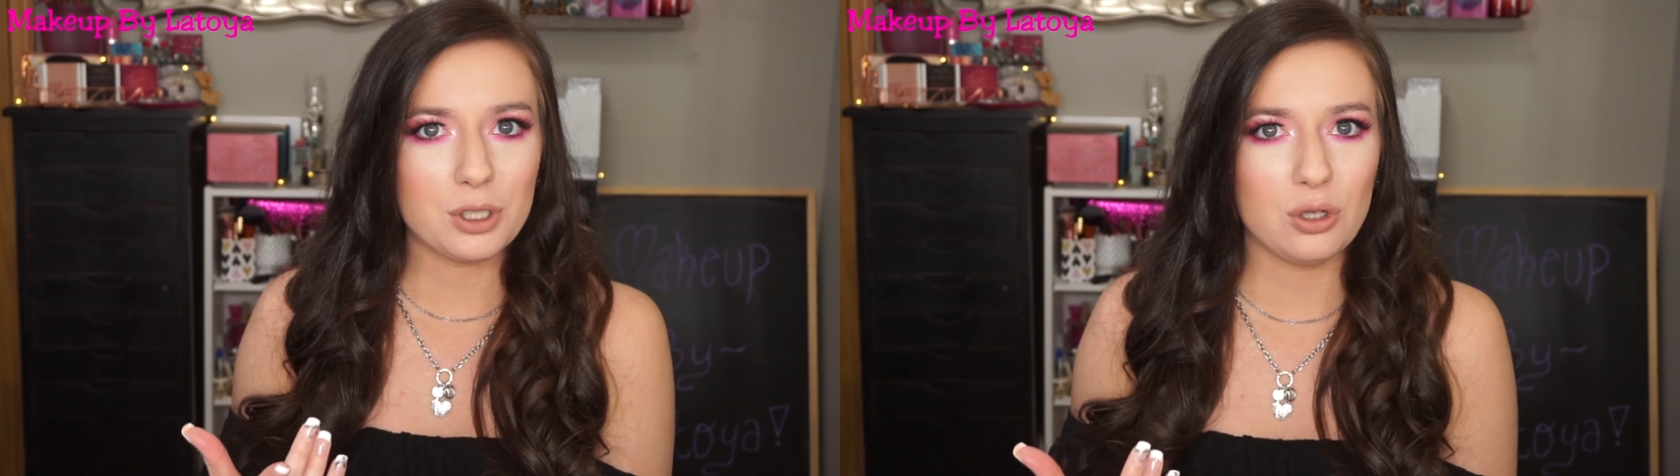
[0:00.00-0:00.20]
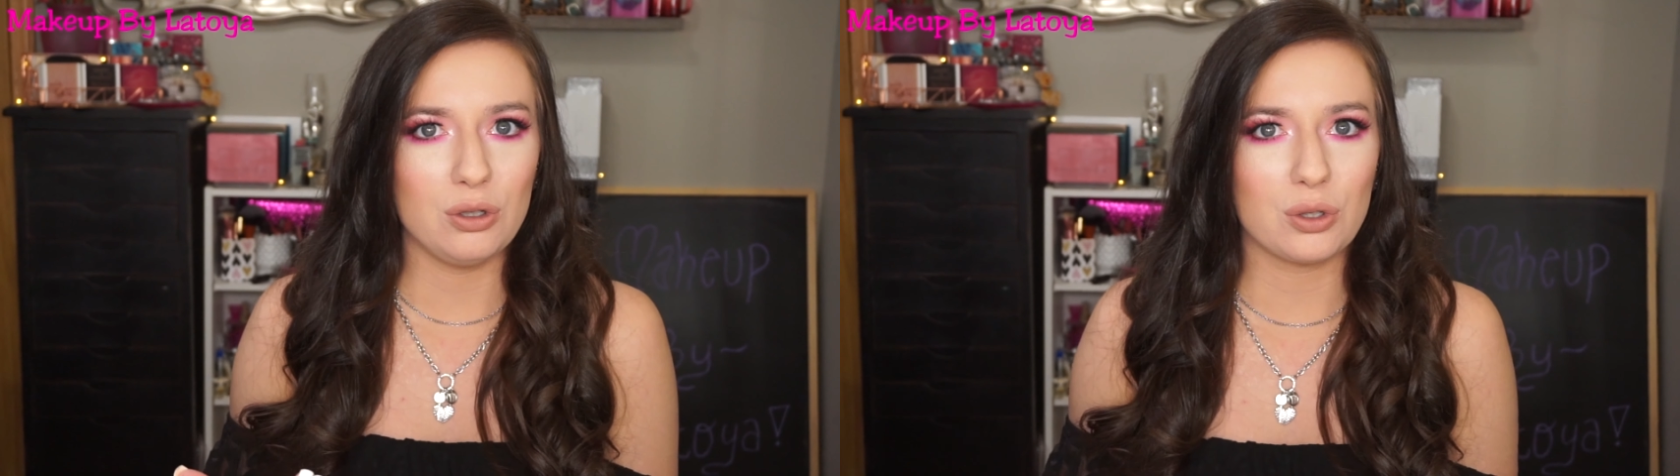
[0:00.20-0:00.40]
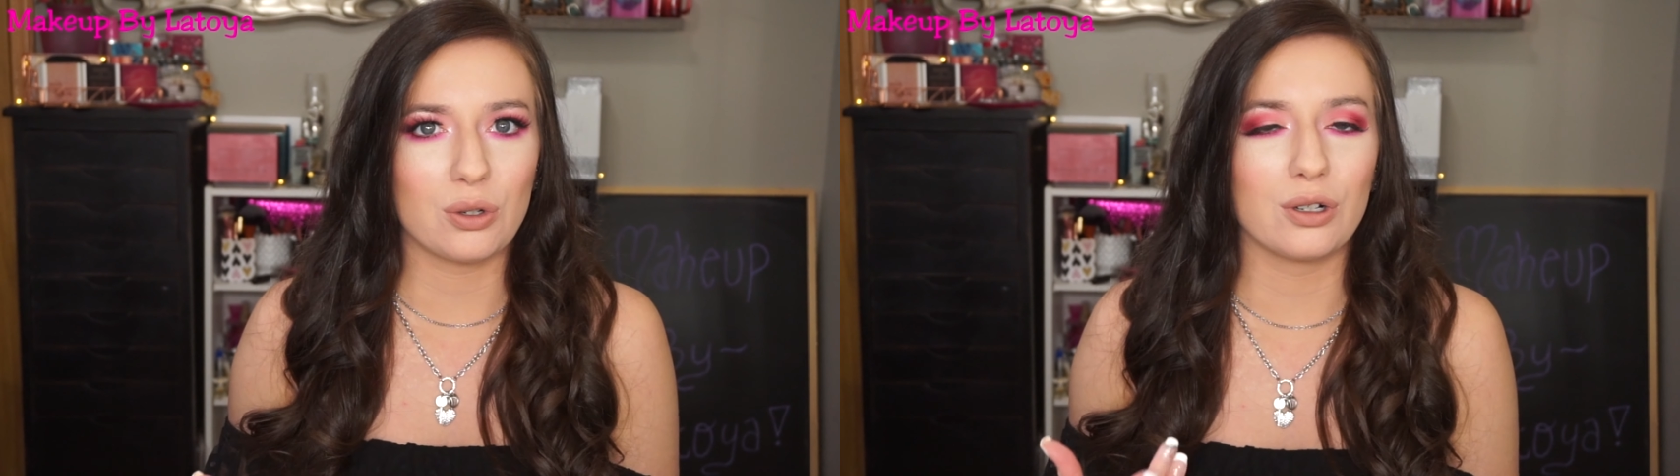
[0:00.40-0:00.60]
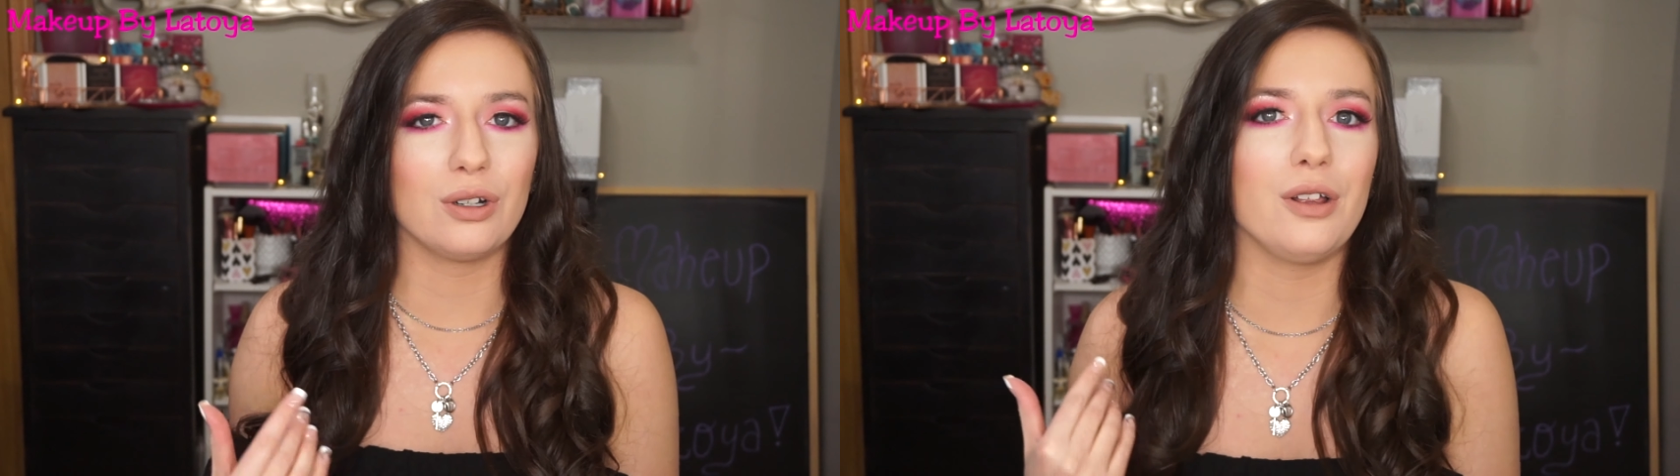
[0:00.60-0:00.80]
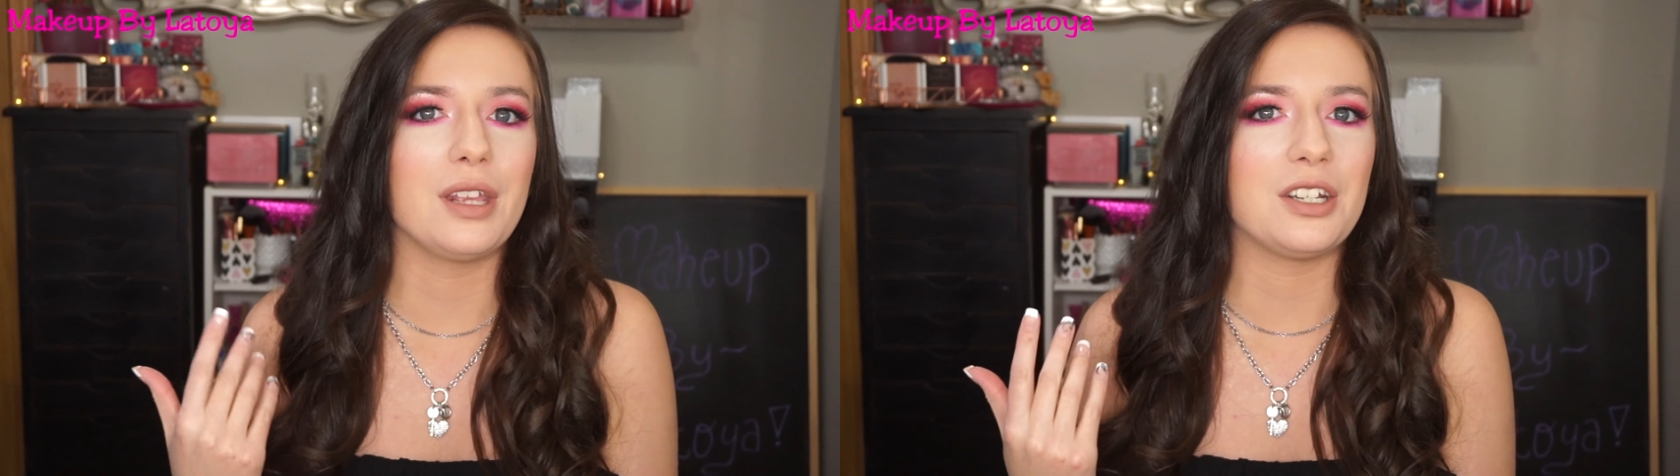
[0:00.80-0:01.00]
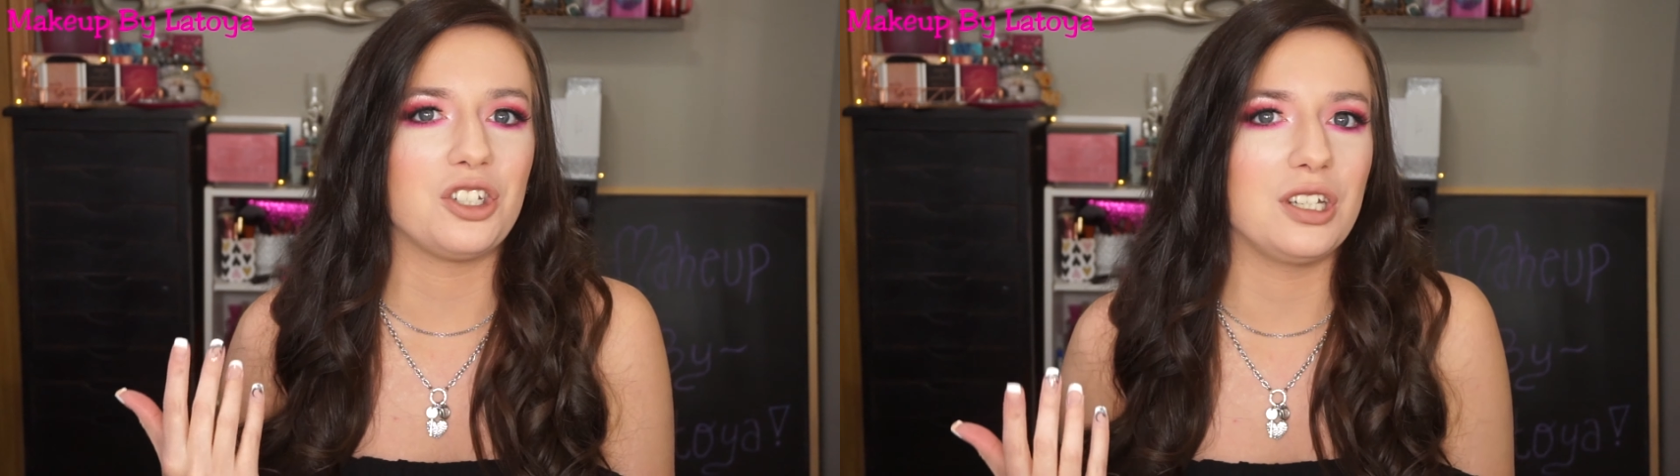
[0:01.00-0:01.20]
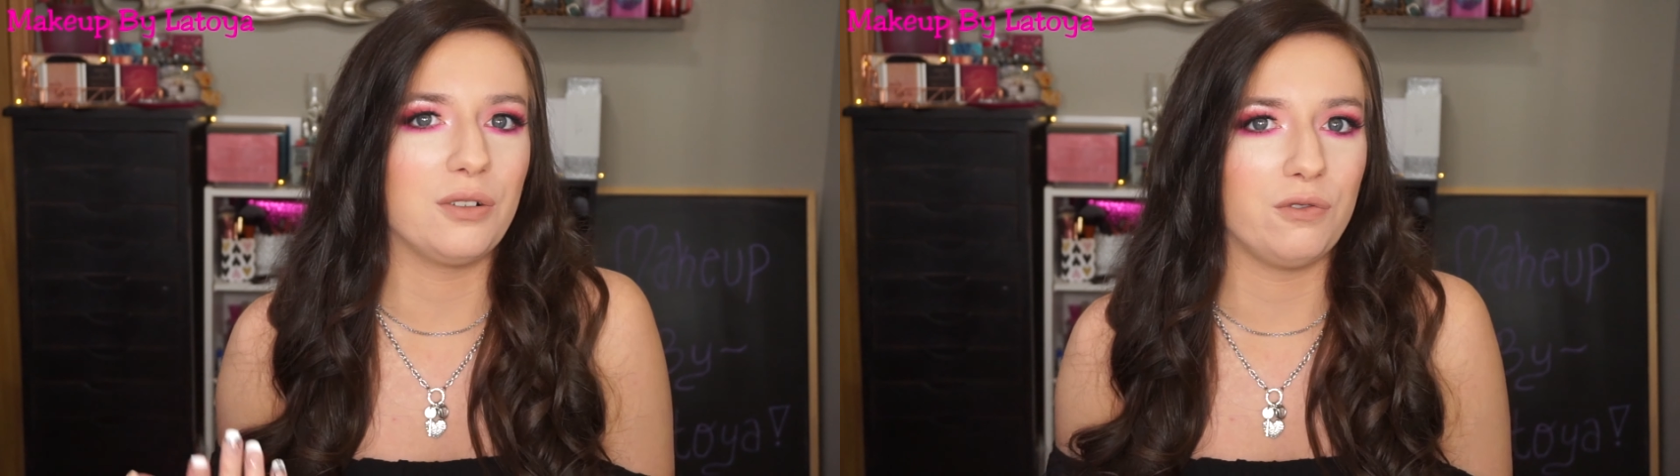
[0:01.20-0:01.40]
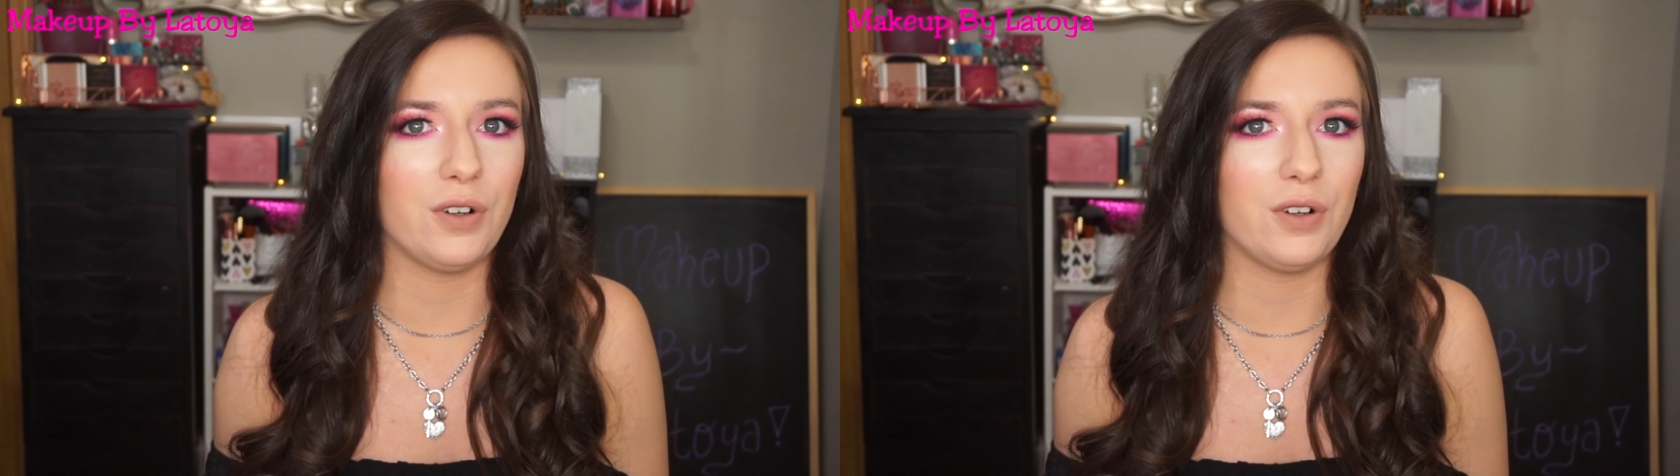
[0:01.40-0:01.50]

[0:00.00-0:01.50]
tutorial that she can